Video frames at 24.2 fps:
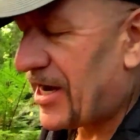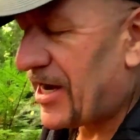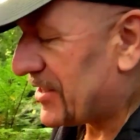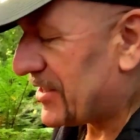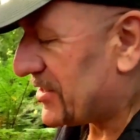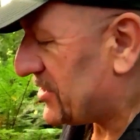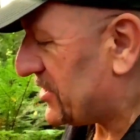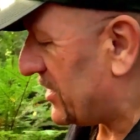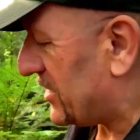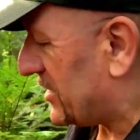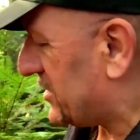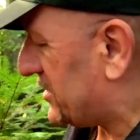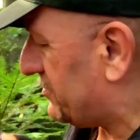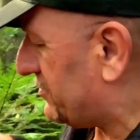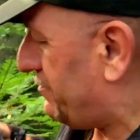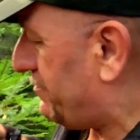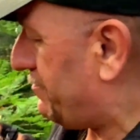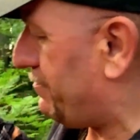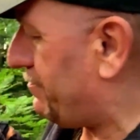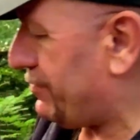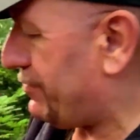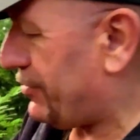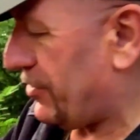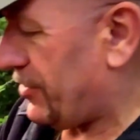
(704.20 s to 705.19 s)
access.
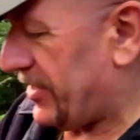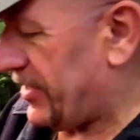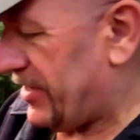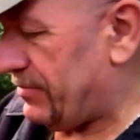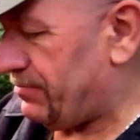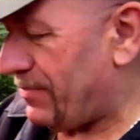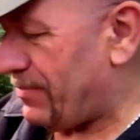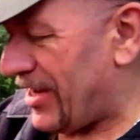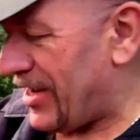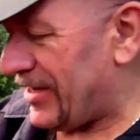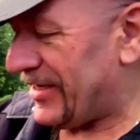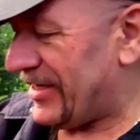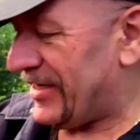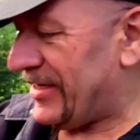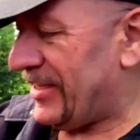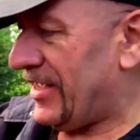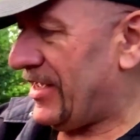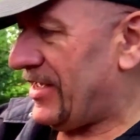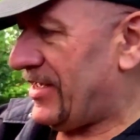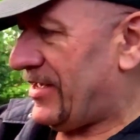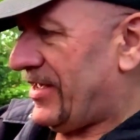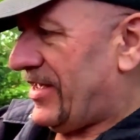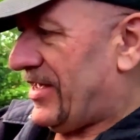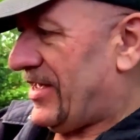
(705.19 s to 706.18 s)
But in my
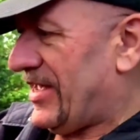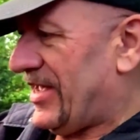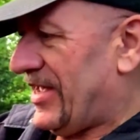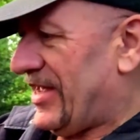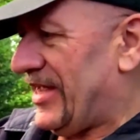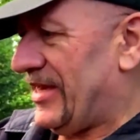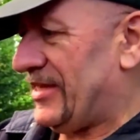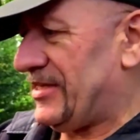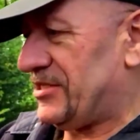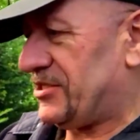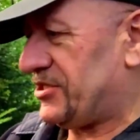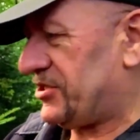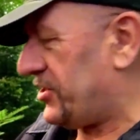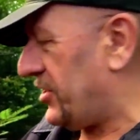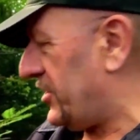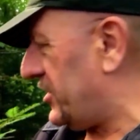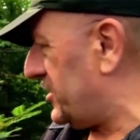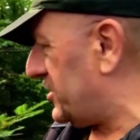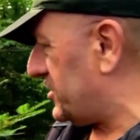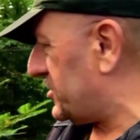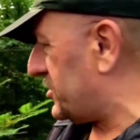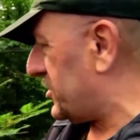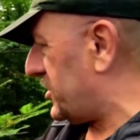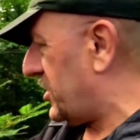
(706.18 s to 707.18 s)

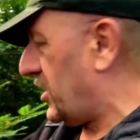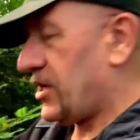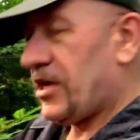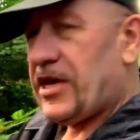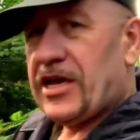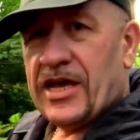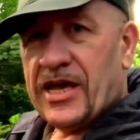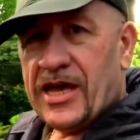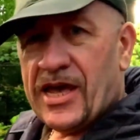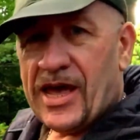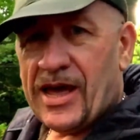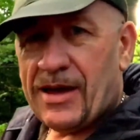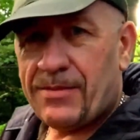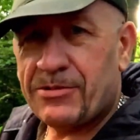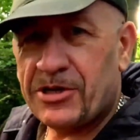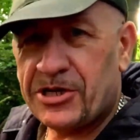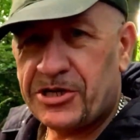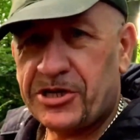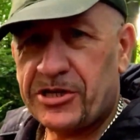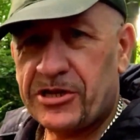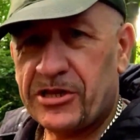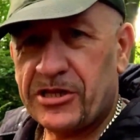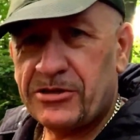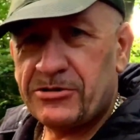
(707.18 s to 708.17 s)
instance, I'm
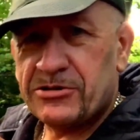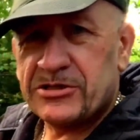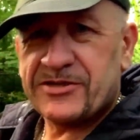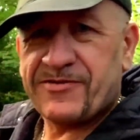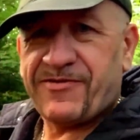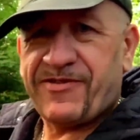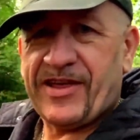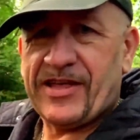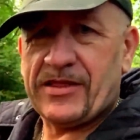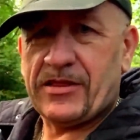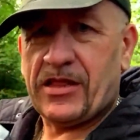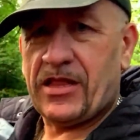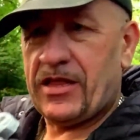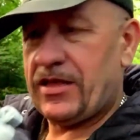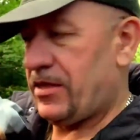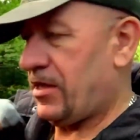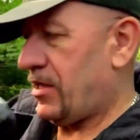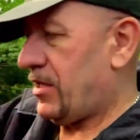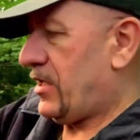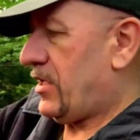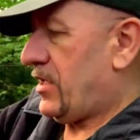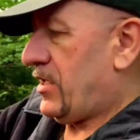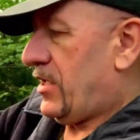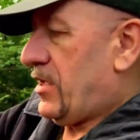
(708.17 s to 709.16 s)
going to loose fill
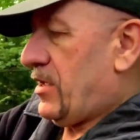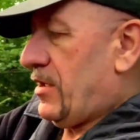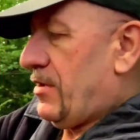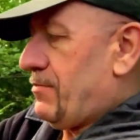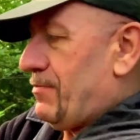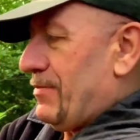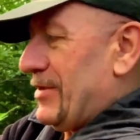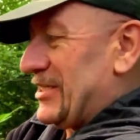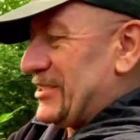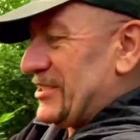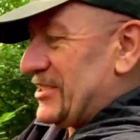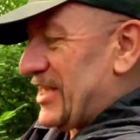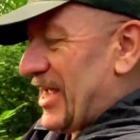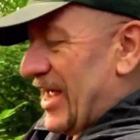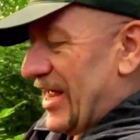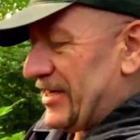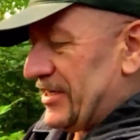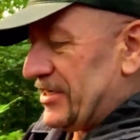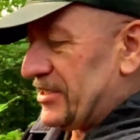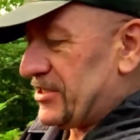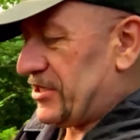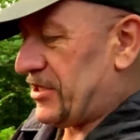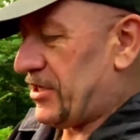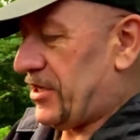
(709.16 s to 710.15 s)
my
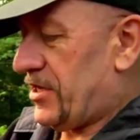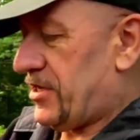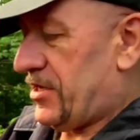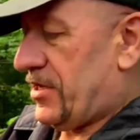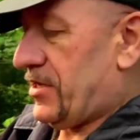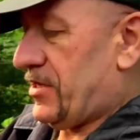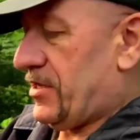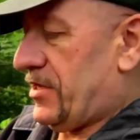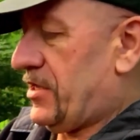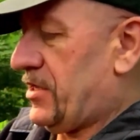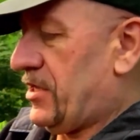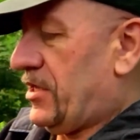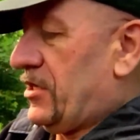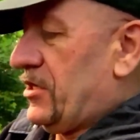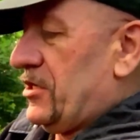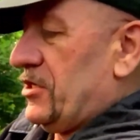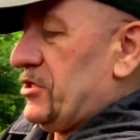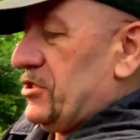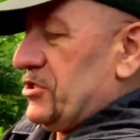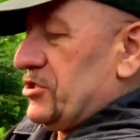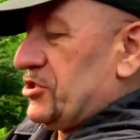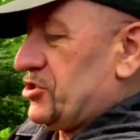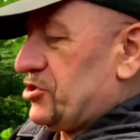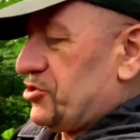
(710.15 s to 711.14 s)
tent
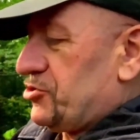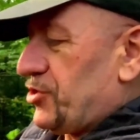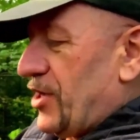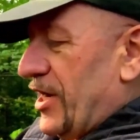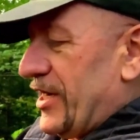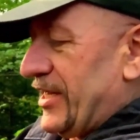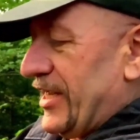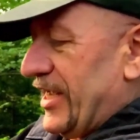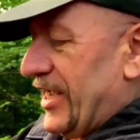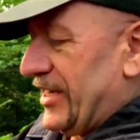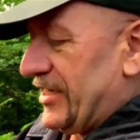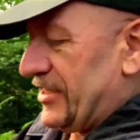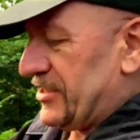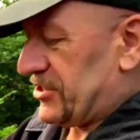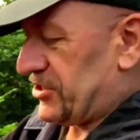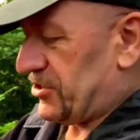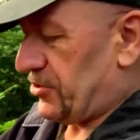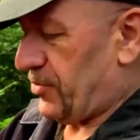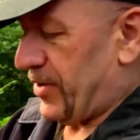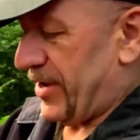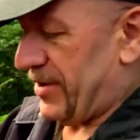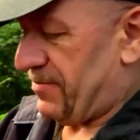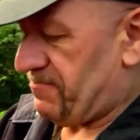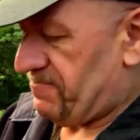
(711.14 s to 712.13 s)
straight
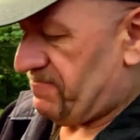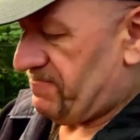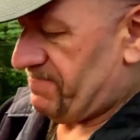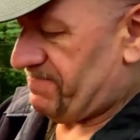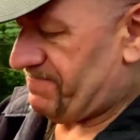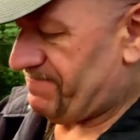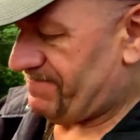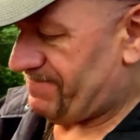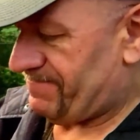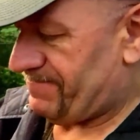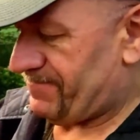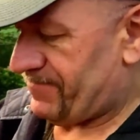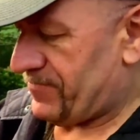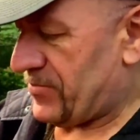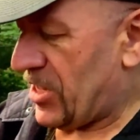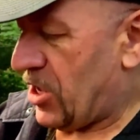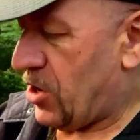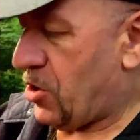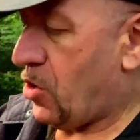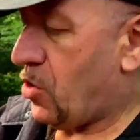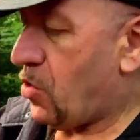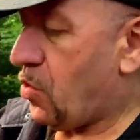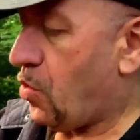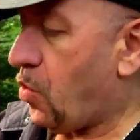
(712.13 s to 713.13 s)
into it.
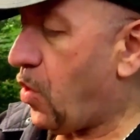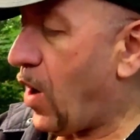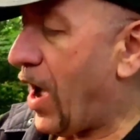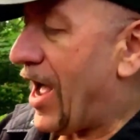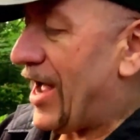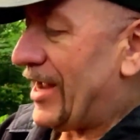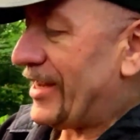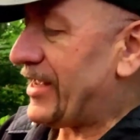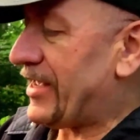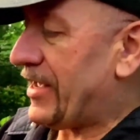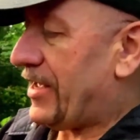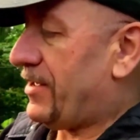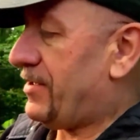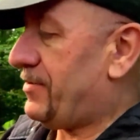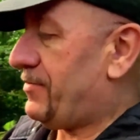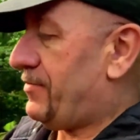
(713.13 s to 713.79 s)
Why?